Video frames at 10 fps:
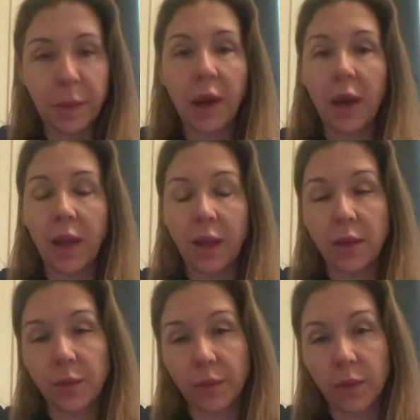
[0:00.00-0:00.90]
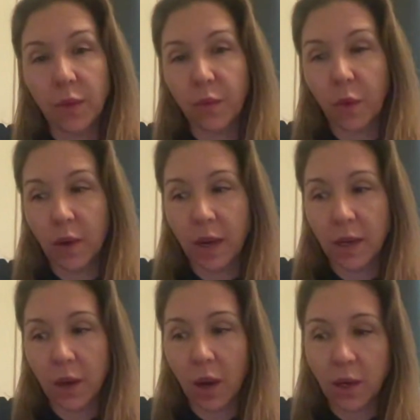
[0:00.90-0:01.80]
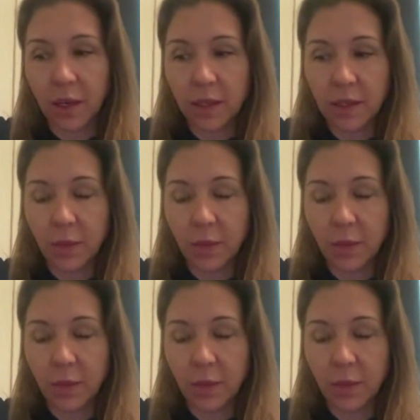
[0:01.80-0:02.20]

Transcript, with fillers: by the Fortnite audience.